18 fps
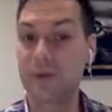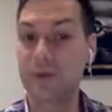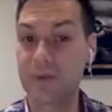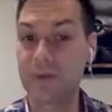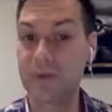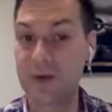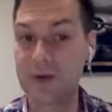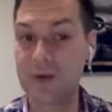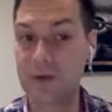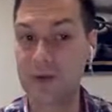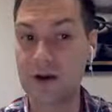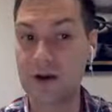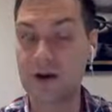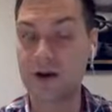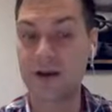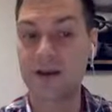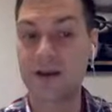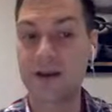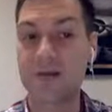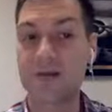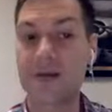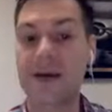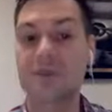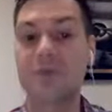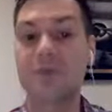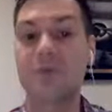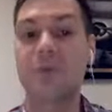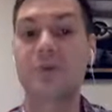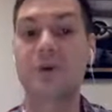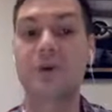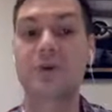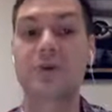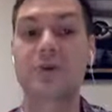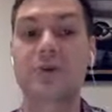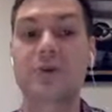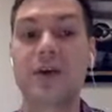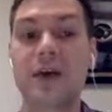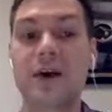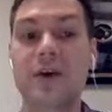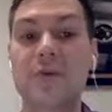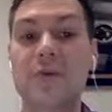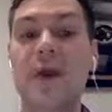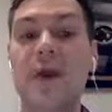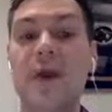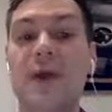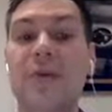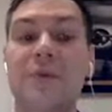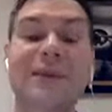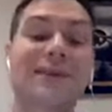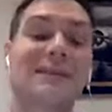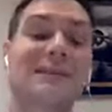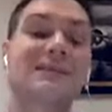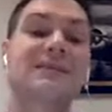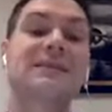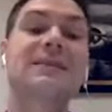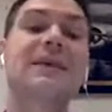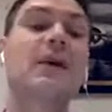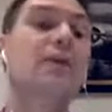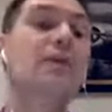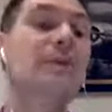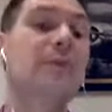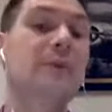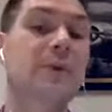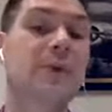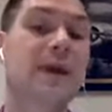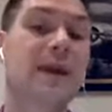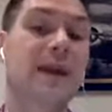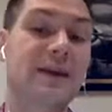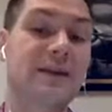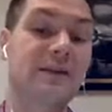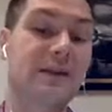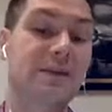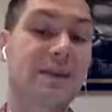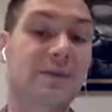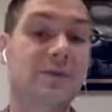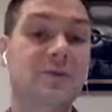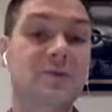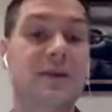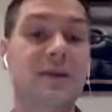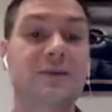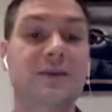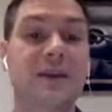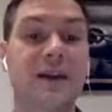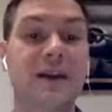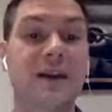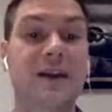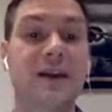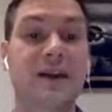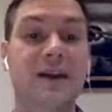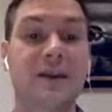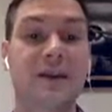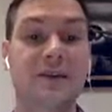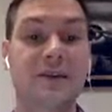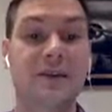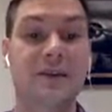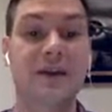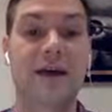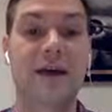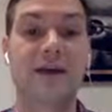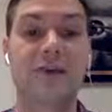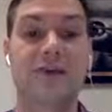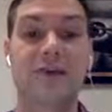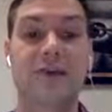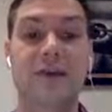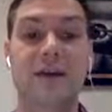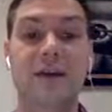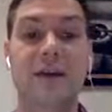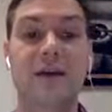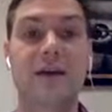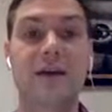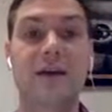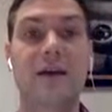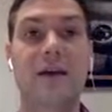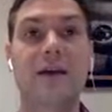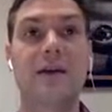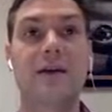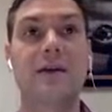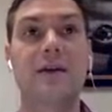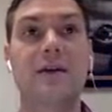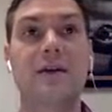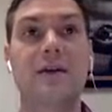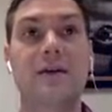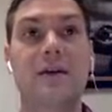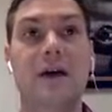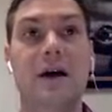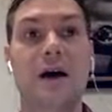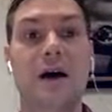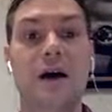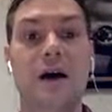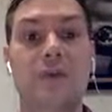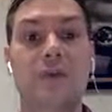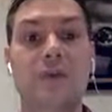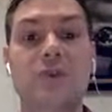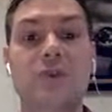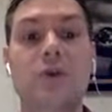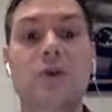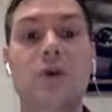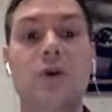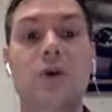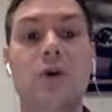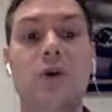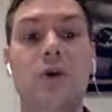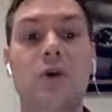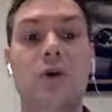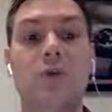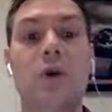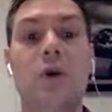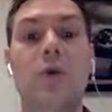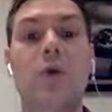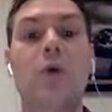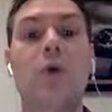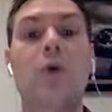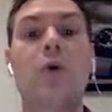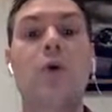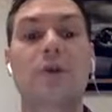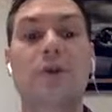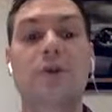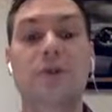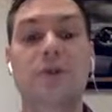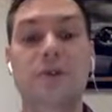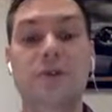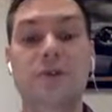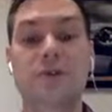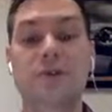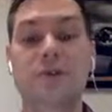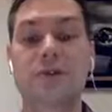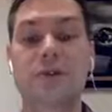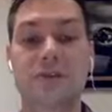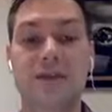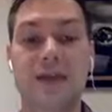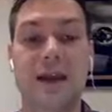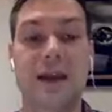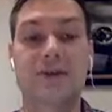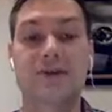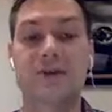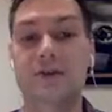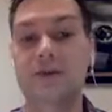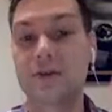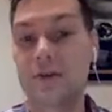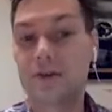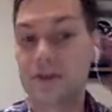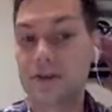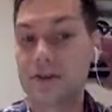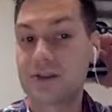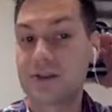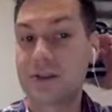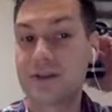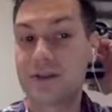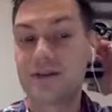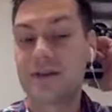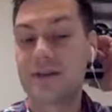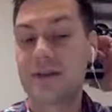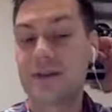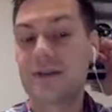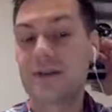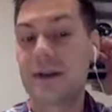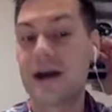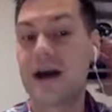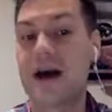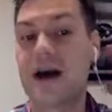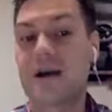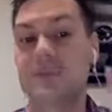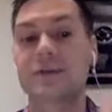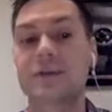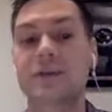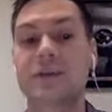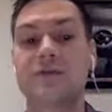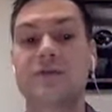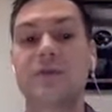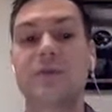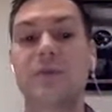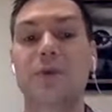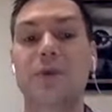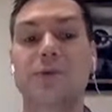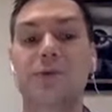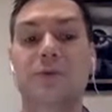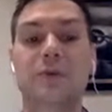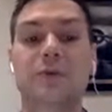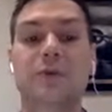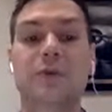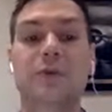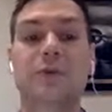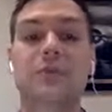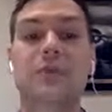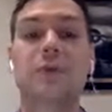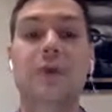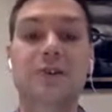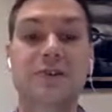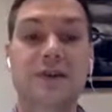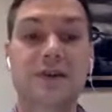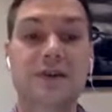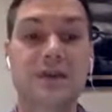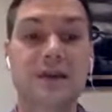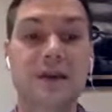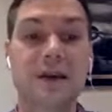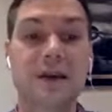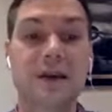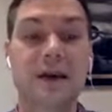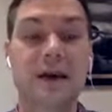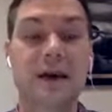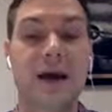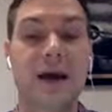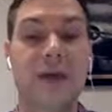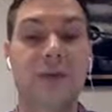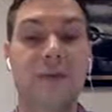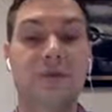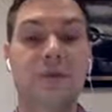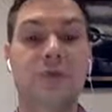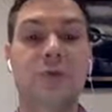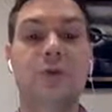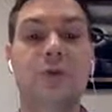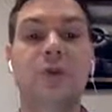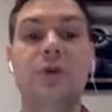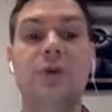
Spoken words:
that's wrong, and the possible points go down, but it doesn't tell them the right answer. And what's really fun is it'll actually then store what order students answer or selected the different options for multiple choice questions. So it's a really